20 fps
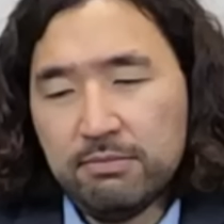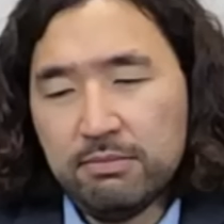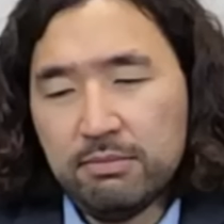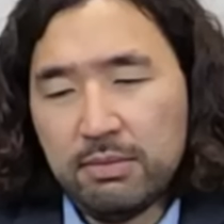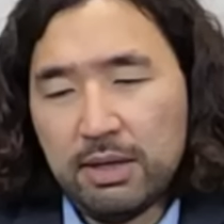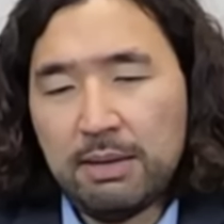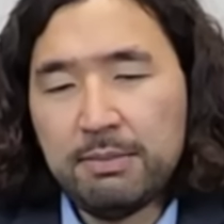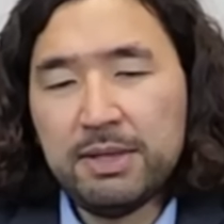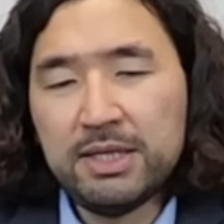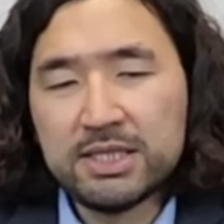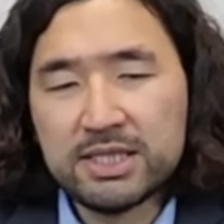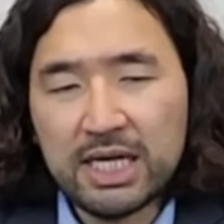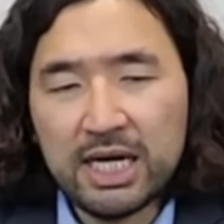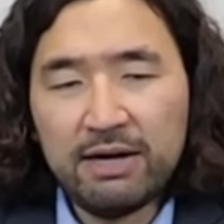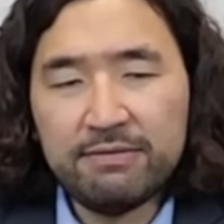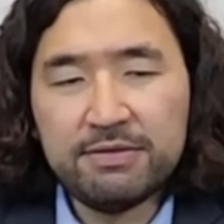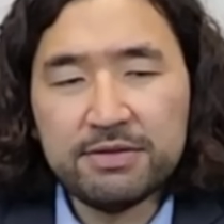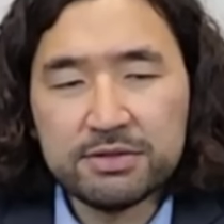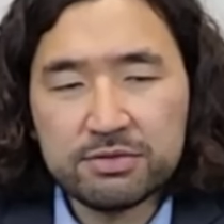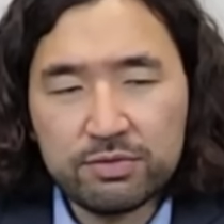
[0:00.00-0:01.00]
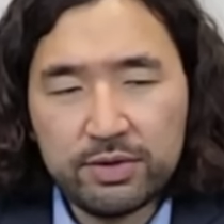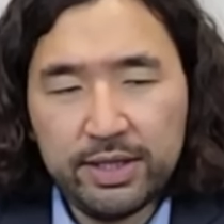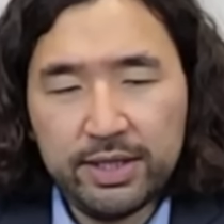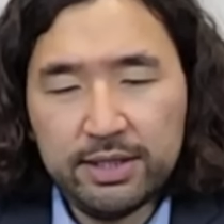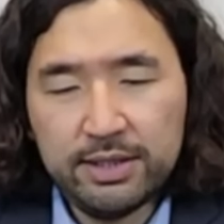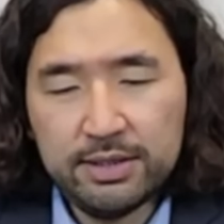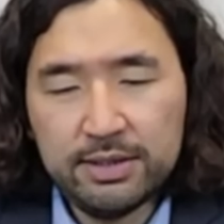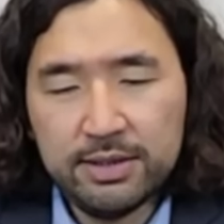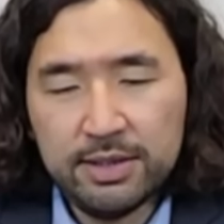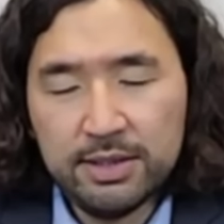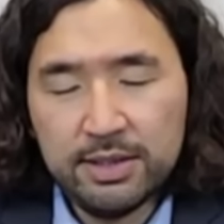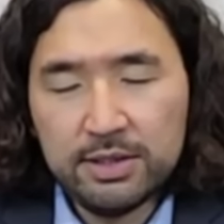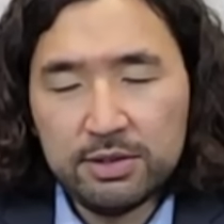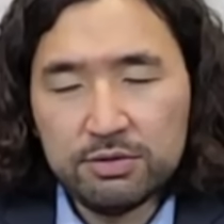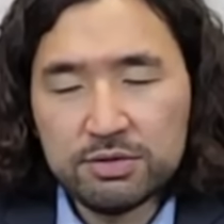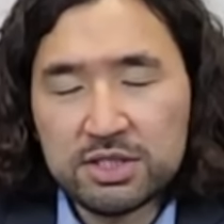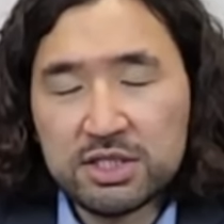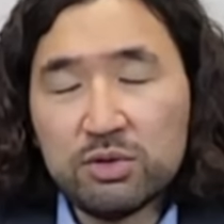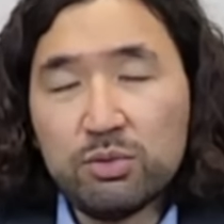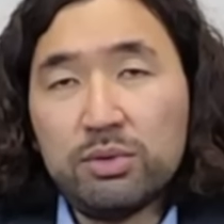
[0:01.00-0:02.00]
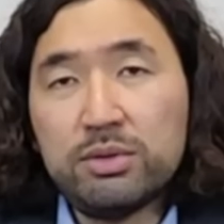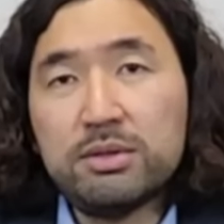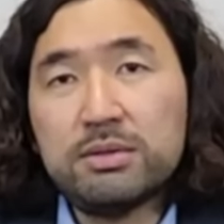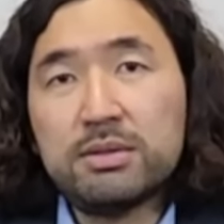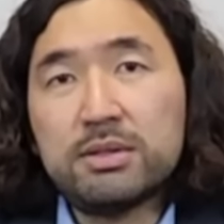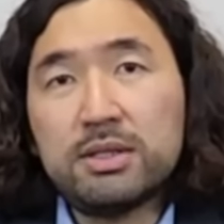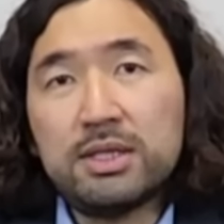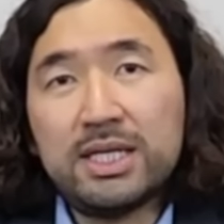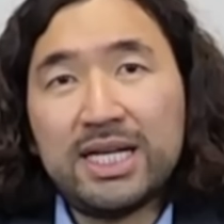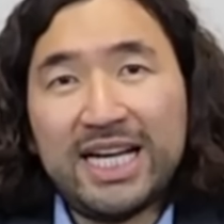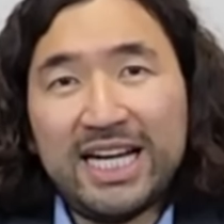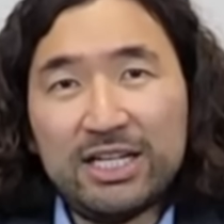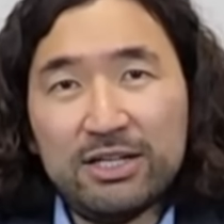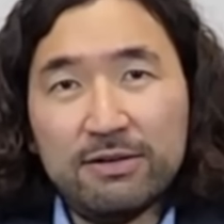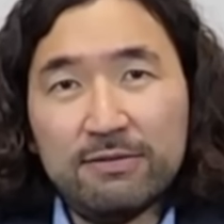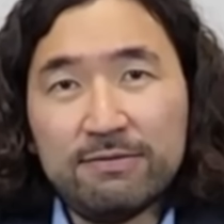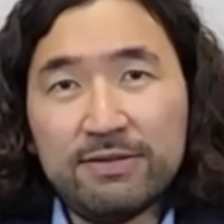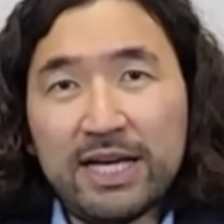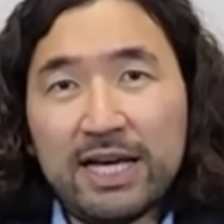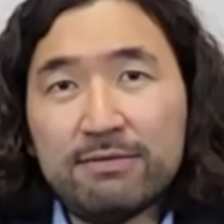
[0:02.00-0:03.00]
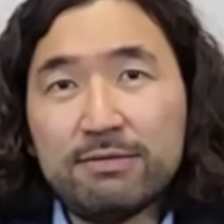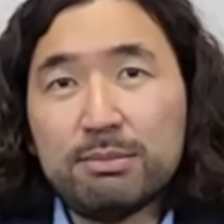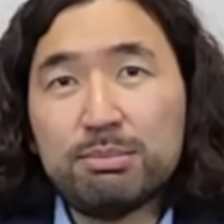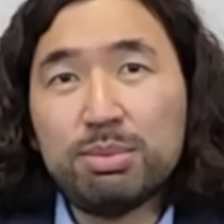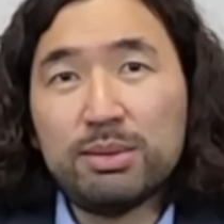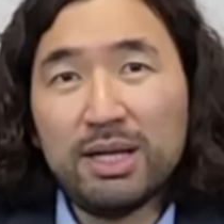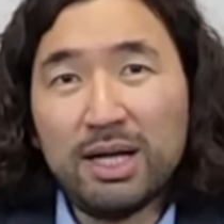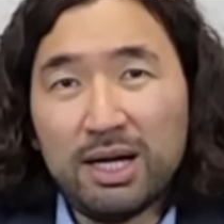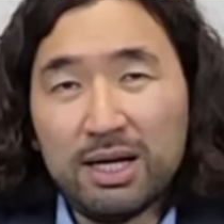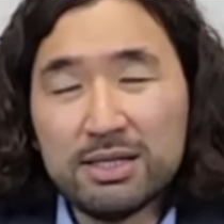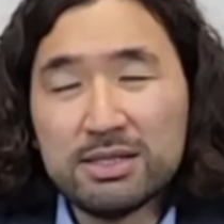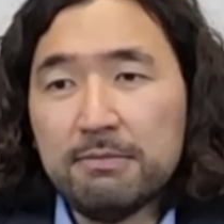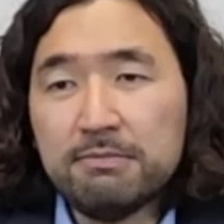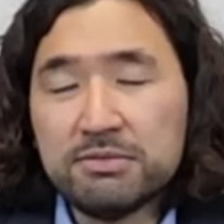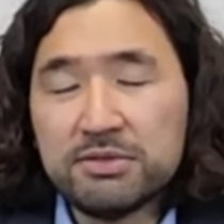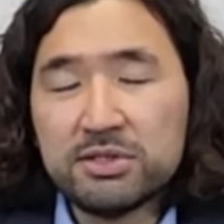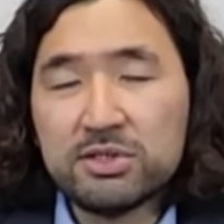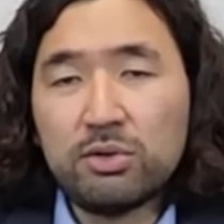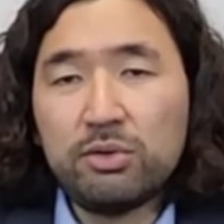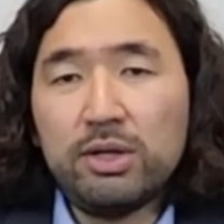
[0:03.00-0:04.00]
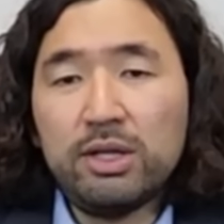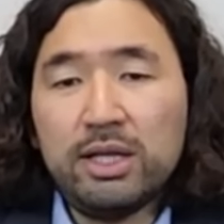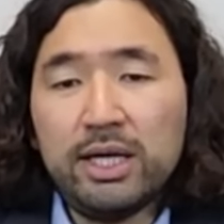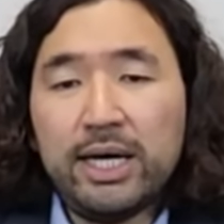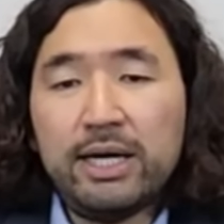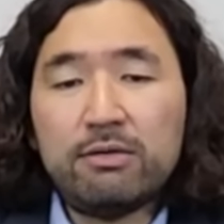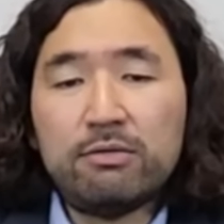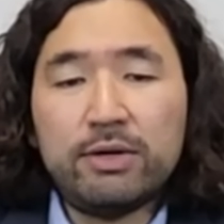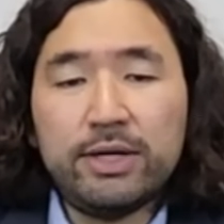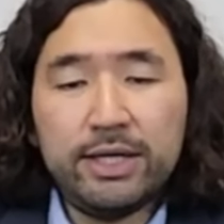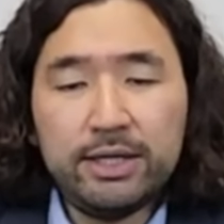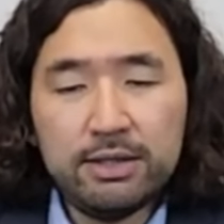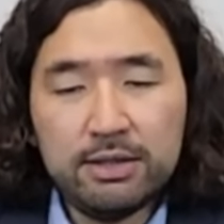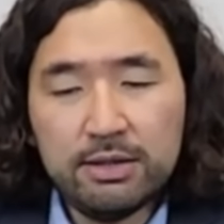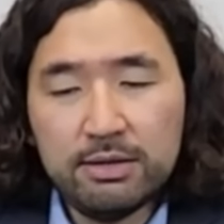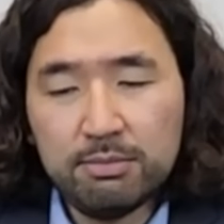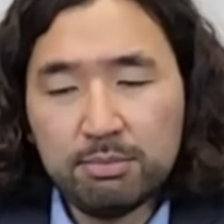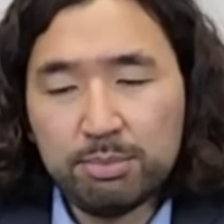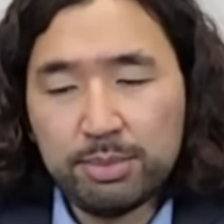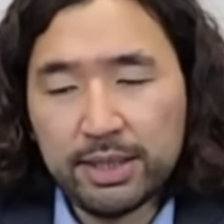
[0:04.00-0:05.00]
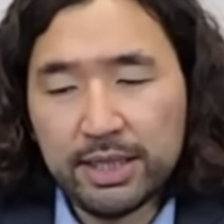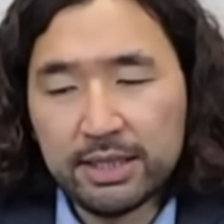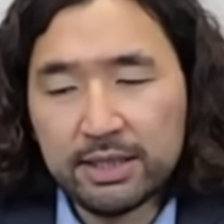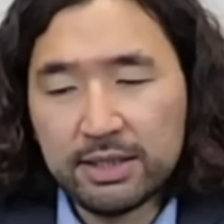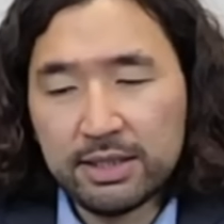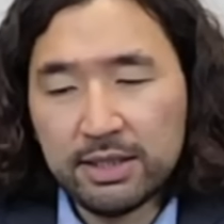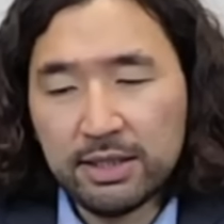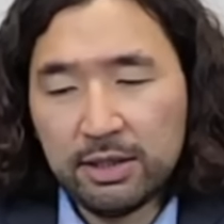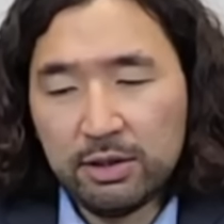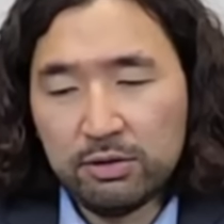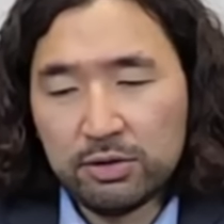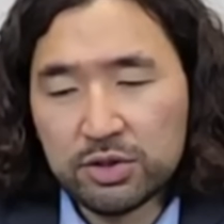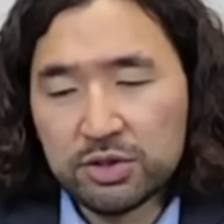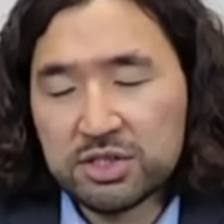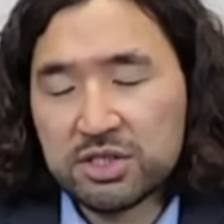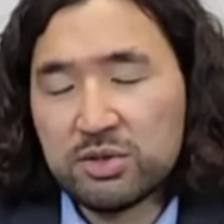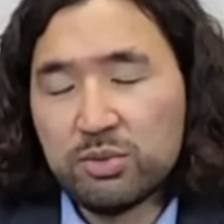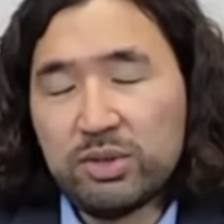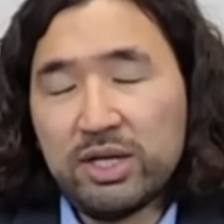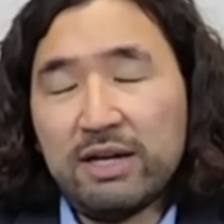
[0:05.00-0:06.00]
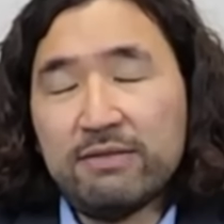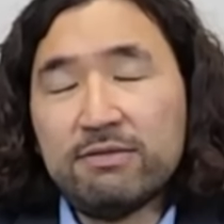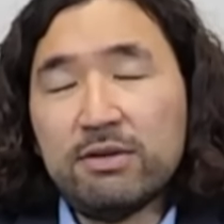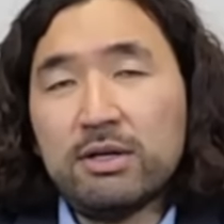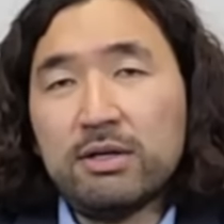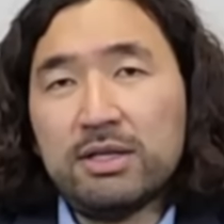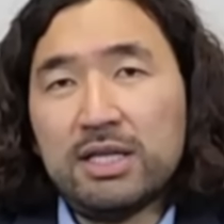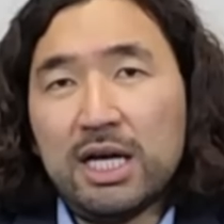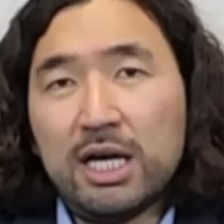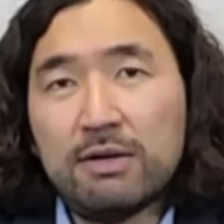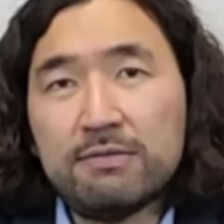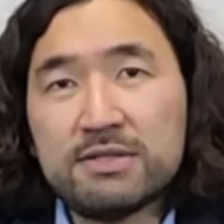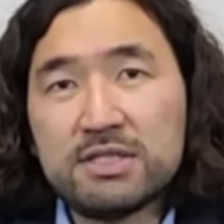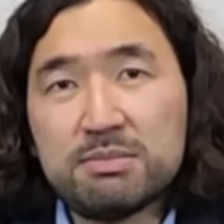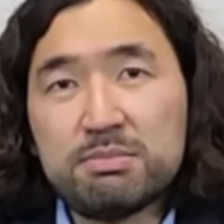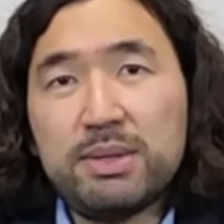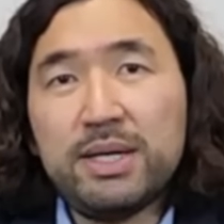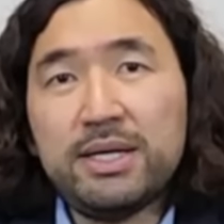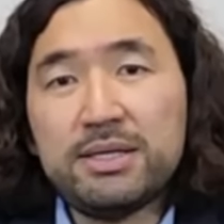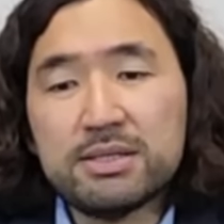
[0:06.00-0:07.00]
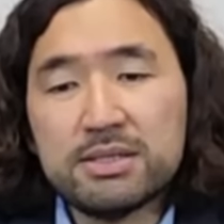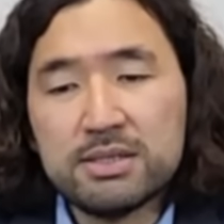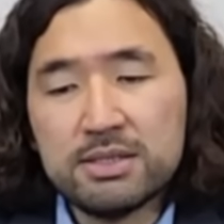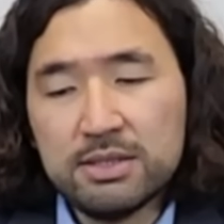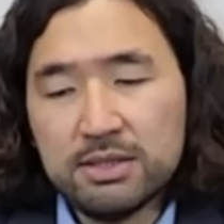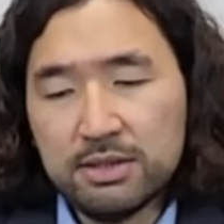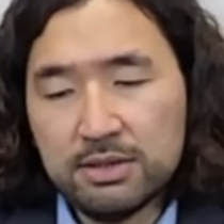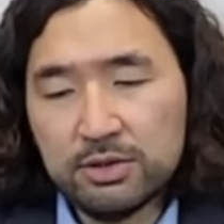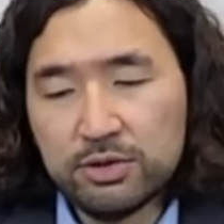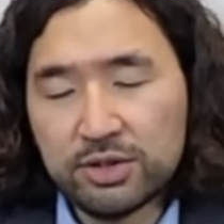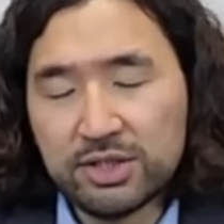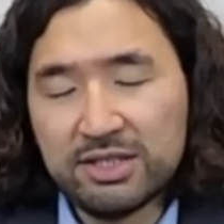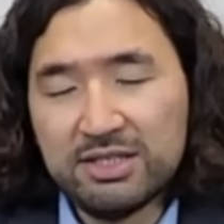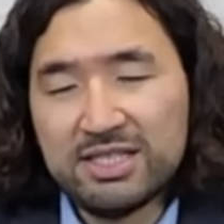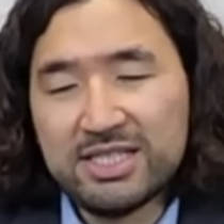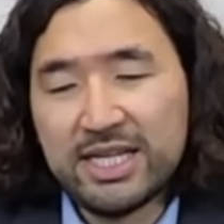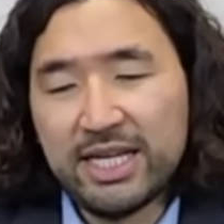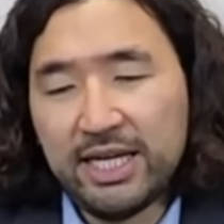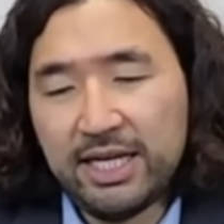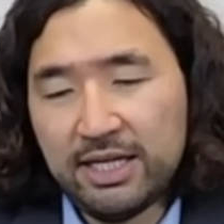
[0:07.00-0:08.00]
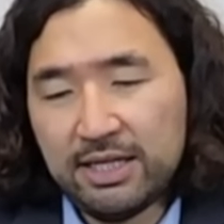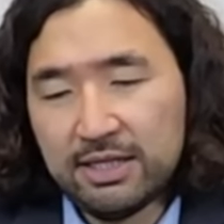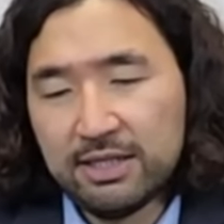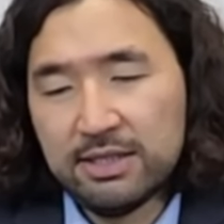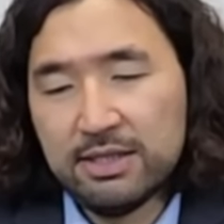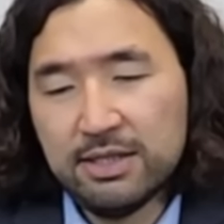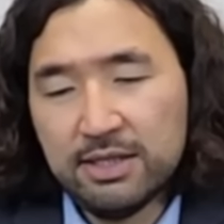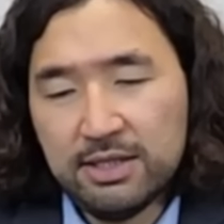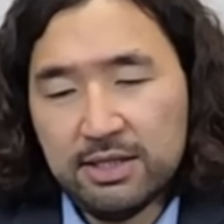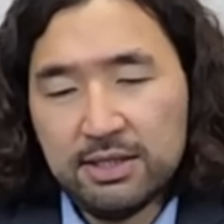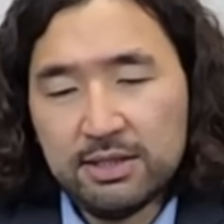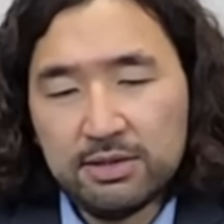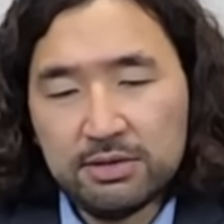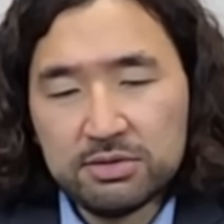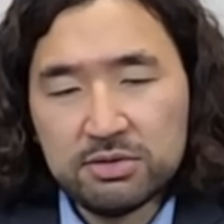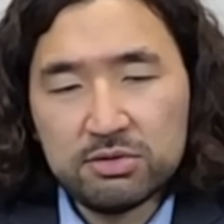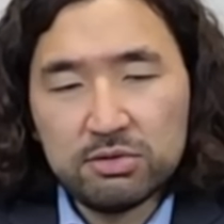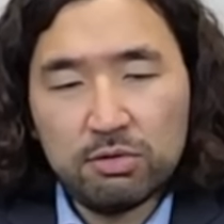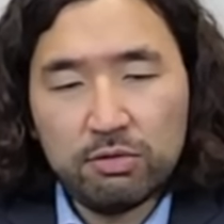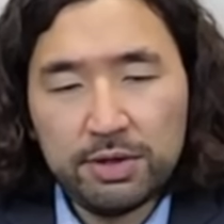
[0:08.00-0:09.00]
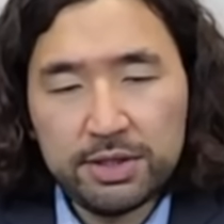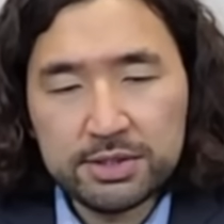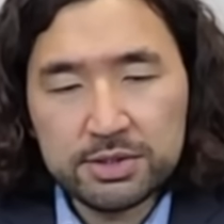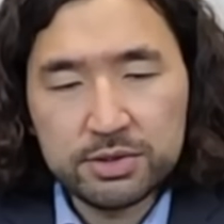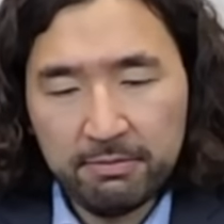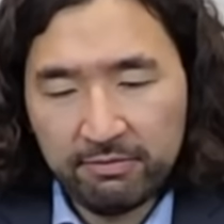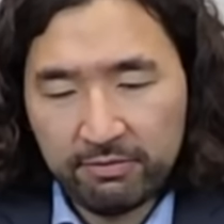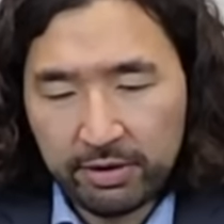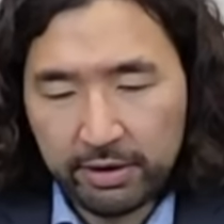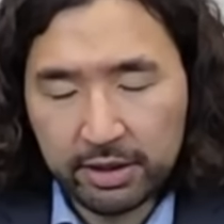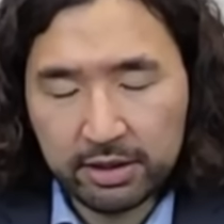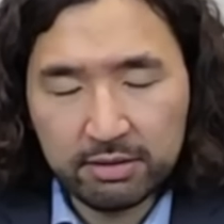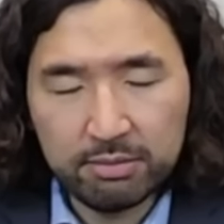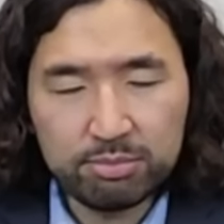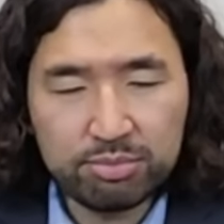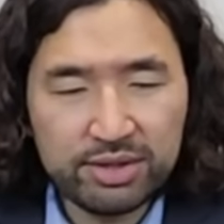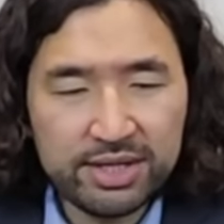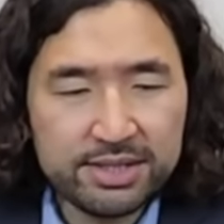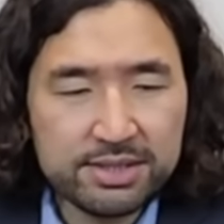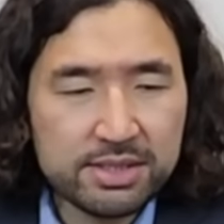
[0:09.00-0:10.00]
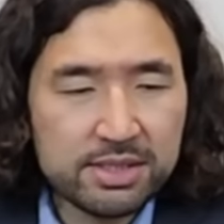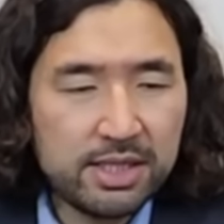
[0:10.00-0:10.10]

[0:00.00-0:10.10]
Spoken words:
I mean, it's obvious, right? You still want to kind of have a plot, storyline, right? But you just don't have a lot of space to contain the stories. Very compressed.